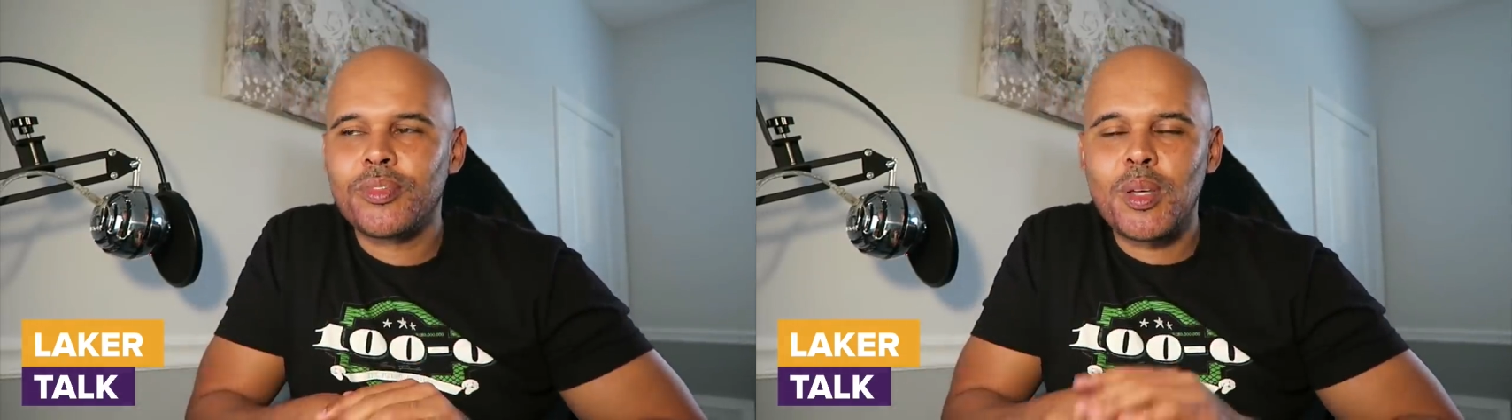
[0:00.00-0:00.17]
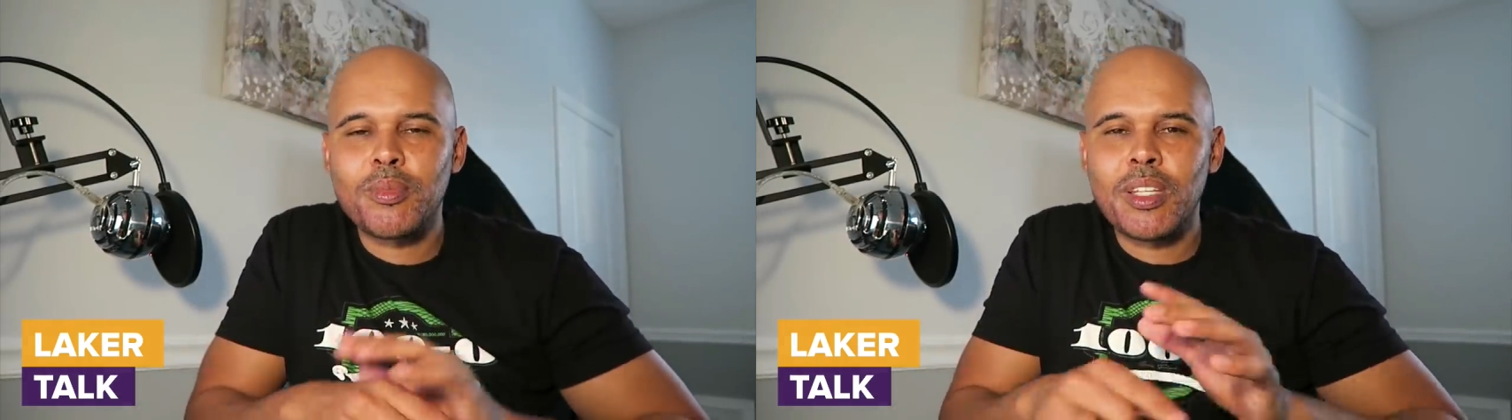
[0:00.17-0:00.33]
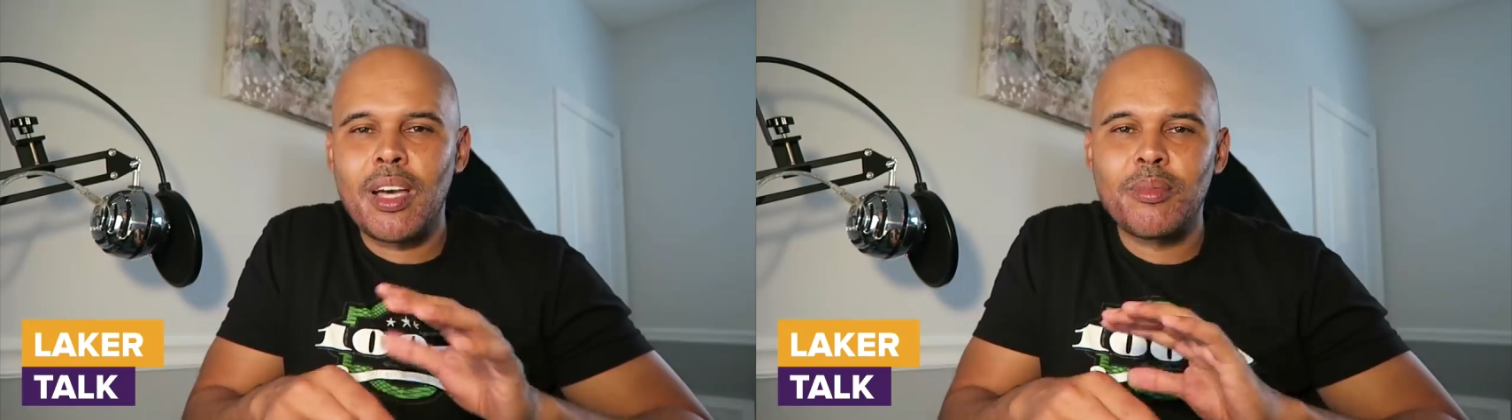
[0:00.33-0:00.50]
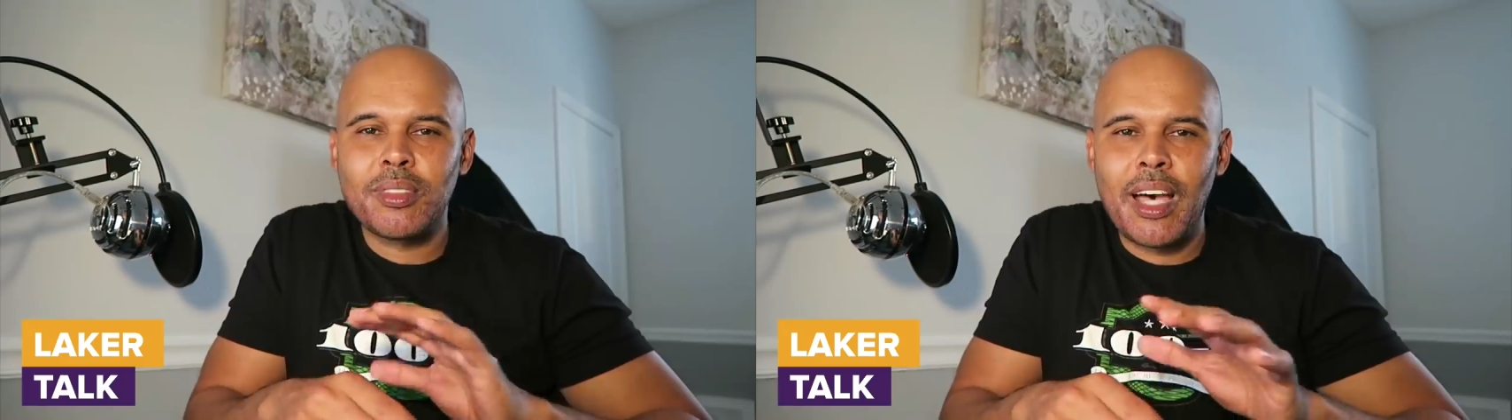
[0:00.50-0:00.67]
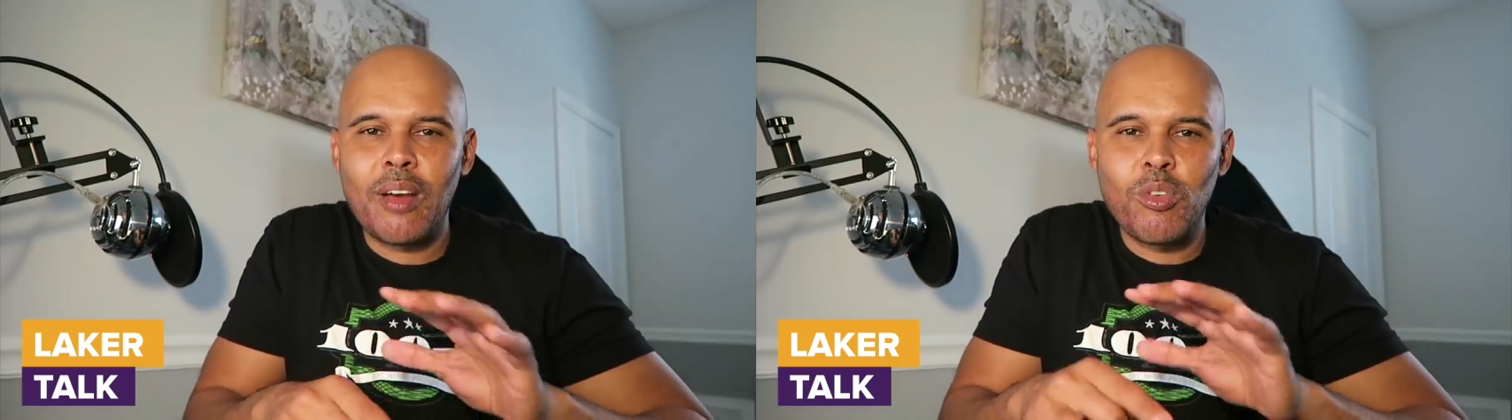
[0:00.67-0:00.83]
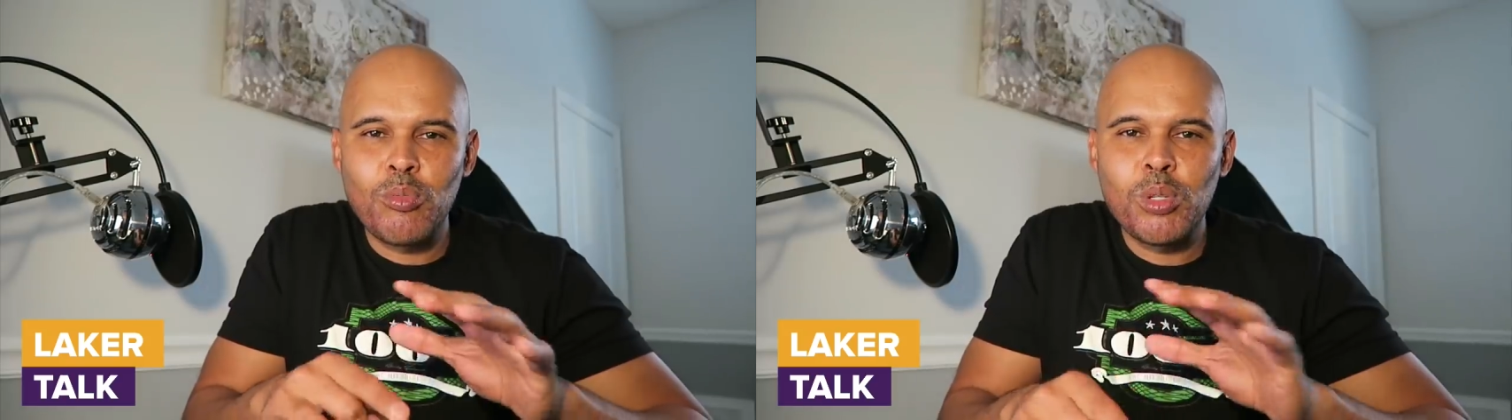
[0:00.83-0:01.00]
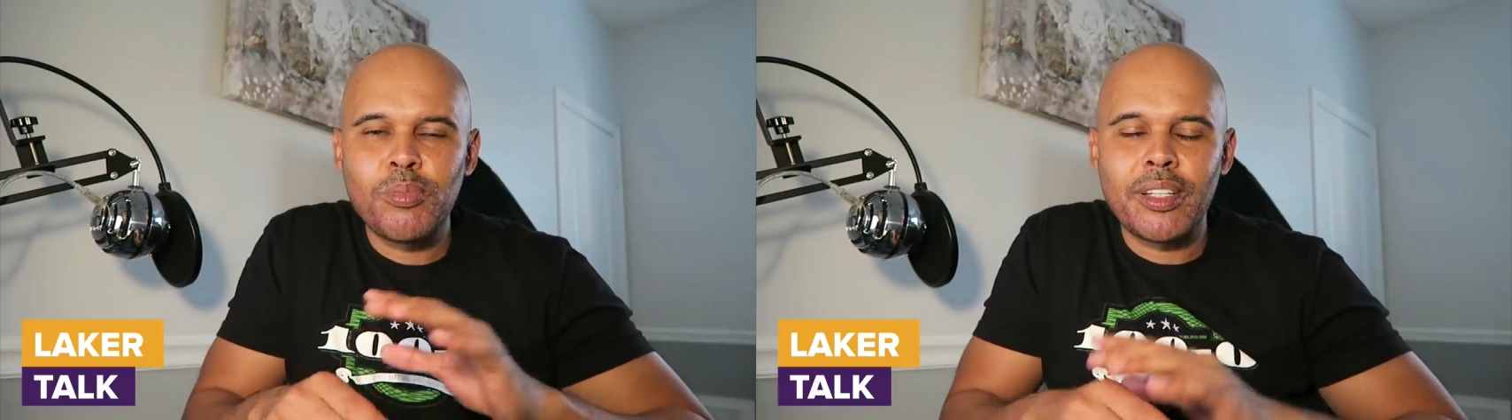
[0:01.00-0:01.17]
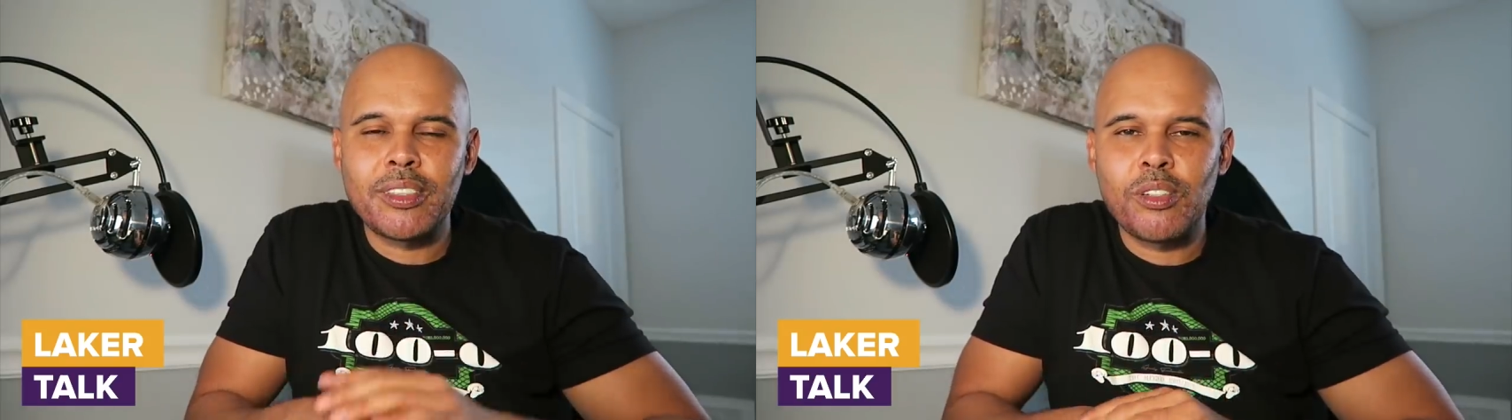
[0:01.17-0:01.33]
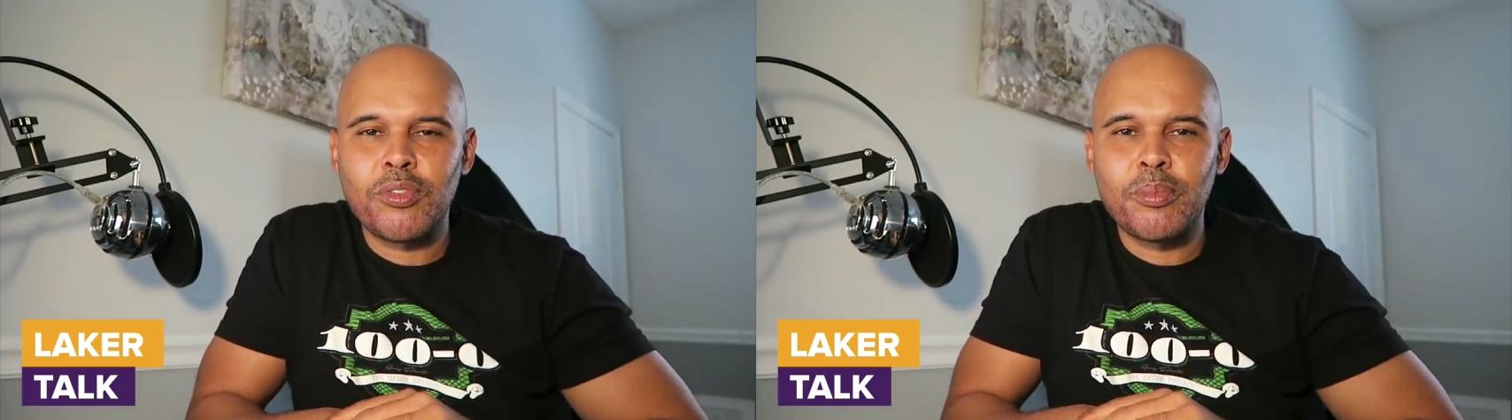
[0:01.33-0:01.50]
Sometimes I remove
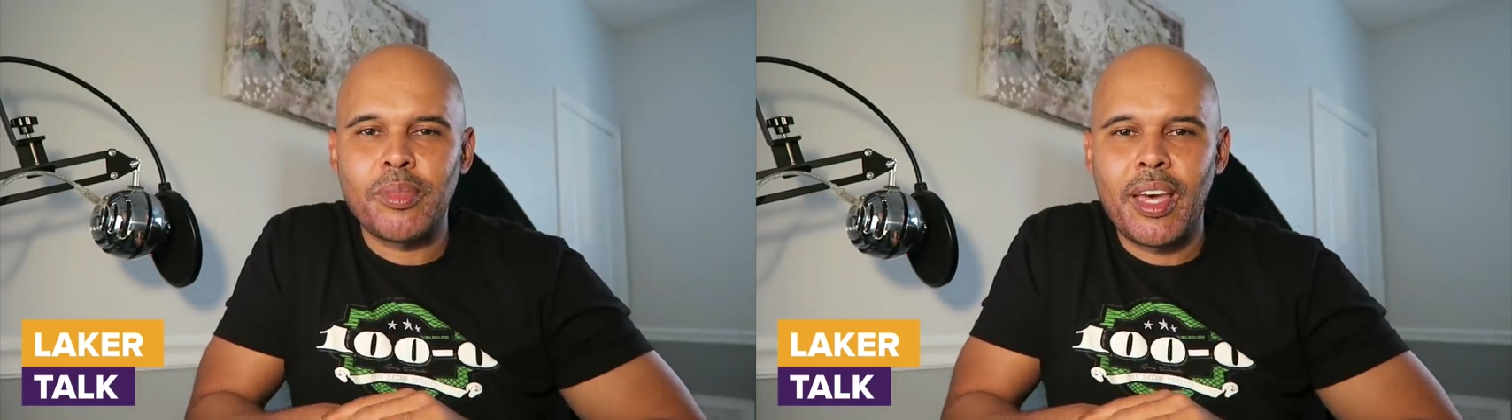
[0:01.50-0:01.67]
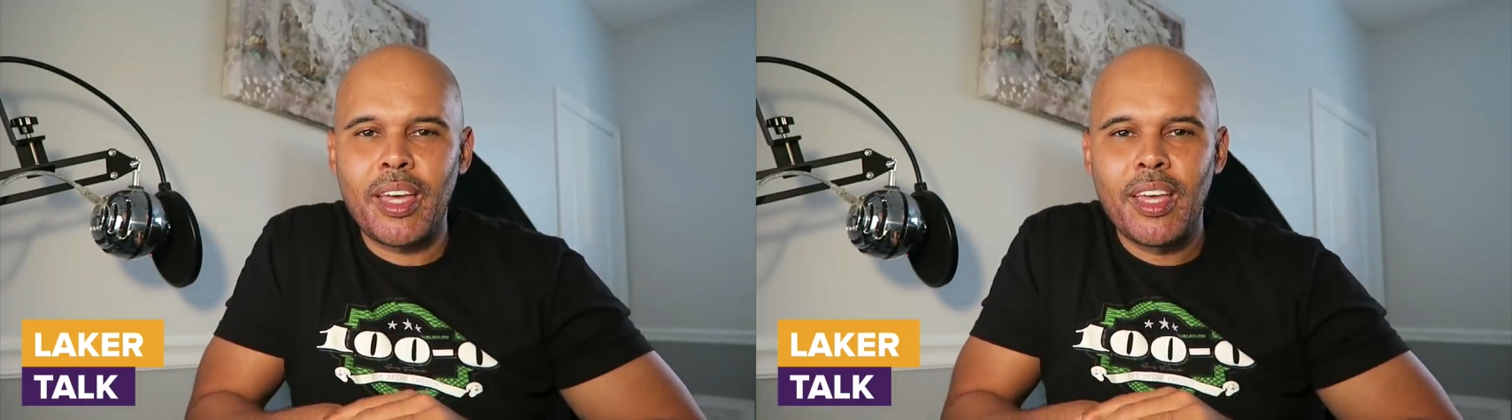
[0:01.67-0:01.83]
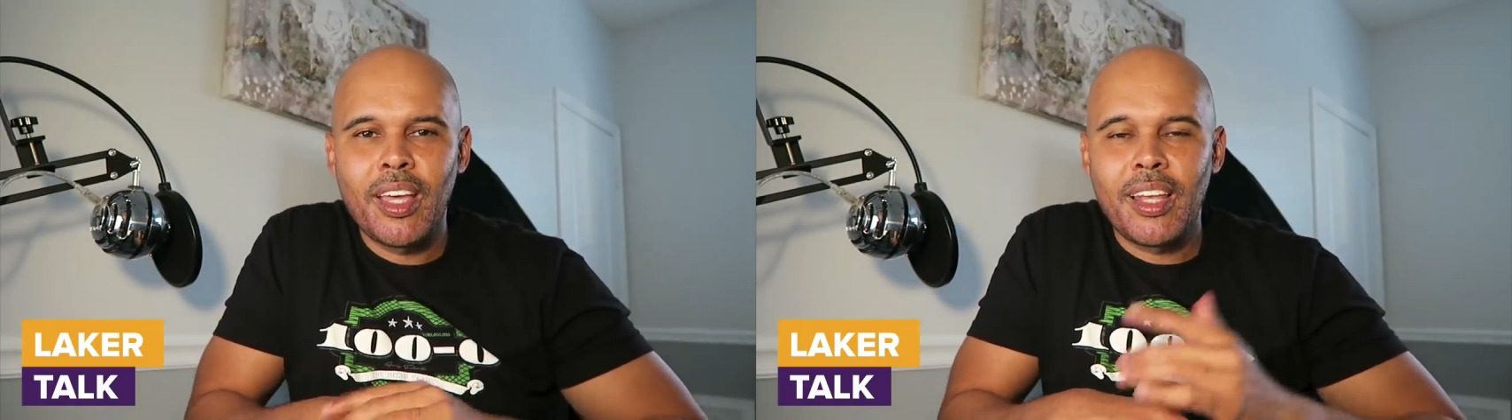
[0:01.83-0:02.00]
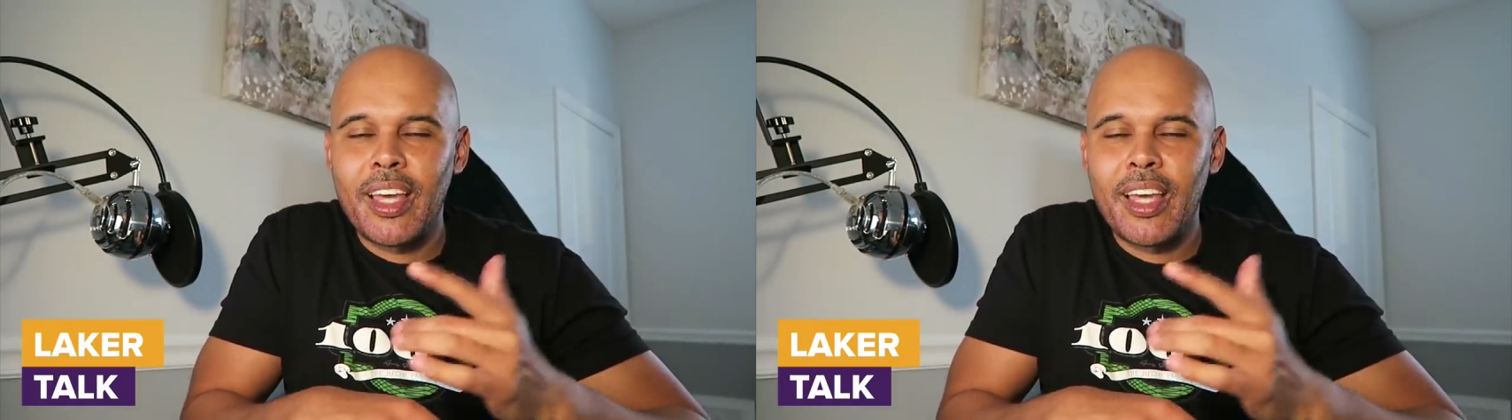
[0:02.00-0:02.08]
myself from that.